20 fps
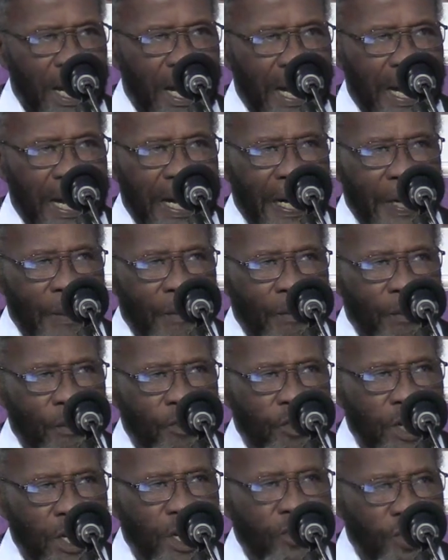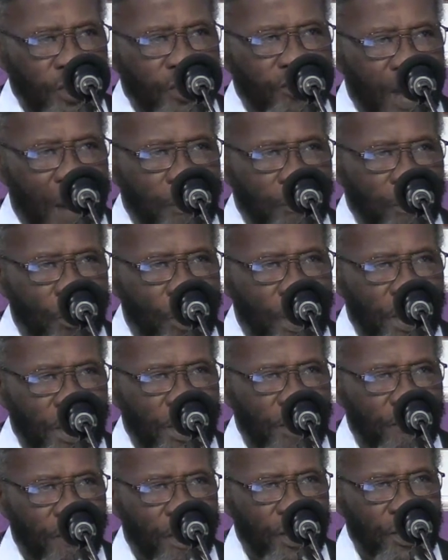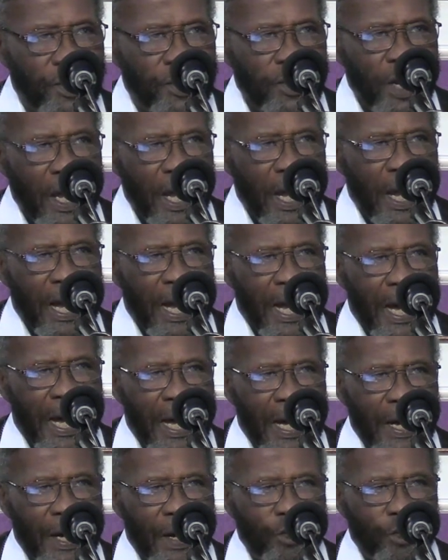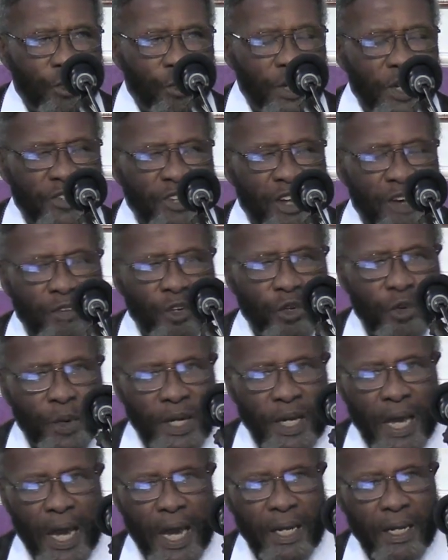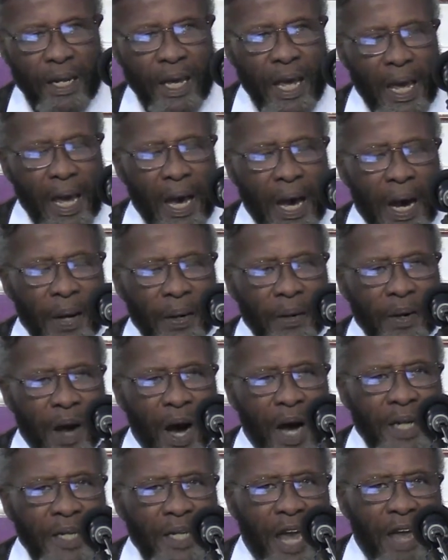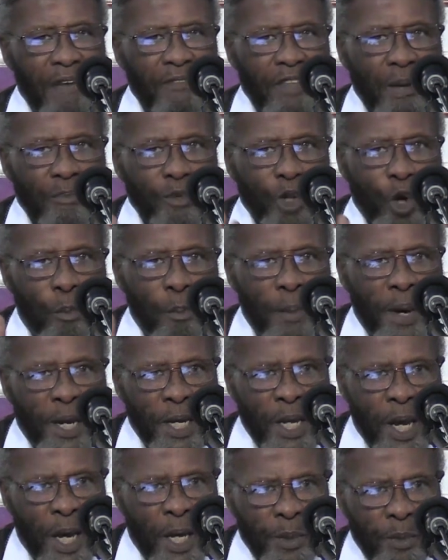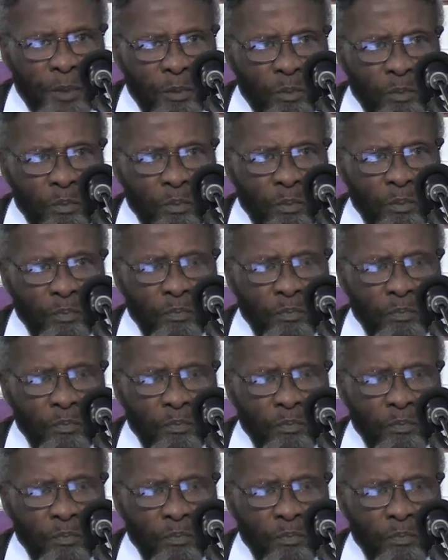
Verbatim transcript: Uh, Genesis chapter 1 in verse uh, 27, 28, uh, God gave them dominion.